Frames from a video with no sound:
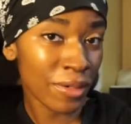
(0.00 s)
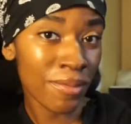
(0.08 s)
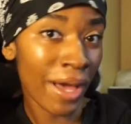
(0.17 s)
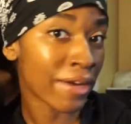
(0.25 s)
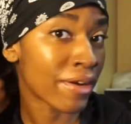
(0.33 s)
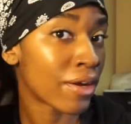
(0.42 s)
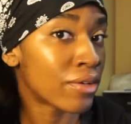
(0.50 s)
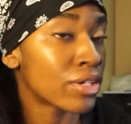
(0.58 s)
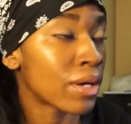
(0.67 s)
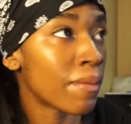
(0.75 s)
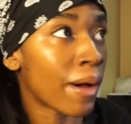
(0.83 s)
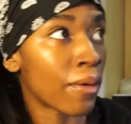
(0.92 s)
background
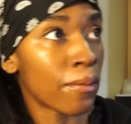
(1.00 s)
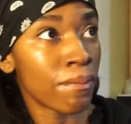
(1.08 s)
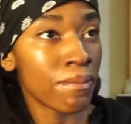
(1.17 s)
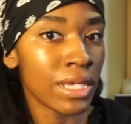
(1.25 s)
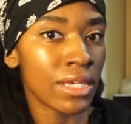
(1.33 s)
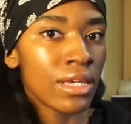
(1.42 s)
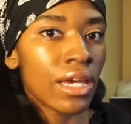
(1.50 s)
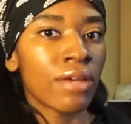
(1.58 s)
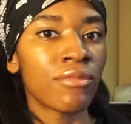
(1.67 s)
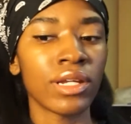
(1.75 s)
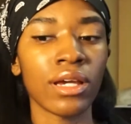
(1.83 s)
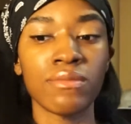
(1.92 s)
about me
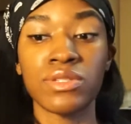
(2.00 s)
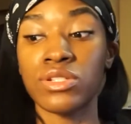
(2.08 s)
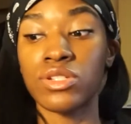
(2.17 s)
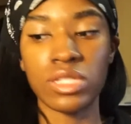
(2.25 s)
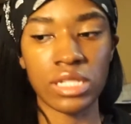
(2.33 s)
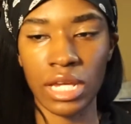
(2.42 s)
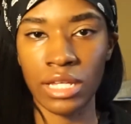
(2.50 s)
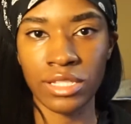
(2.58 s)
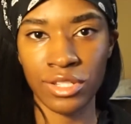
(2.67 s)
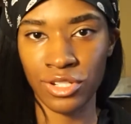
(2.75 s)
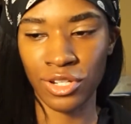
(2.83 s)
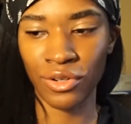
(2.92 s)
when it comes to just dance
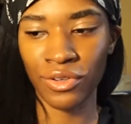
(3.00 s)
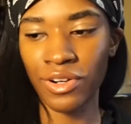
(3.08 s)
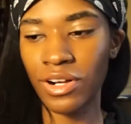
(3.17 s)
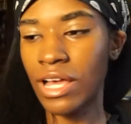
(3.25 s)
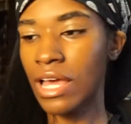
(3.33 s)
in general.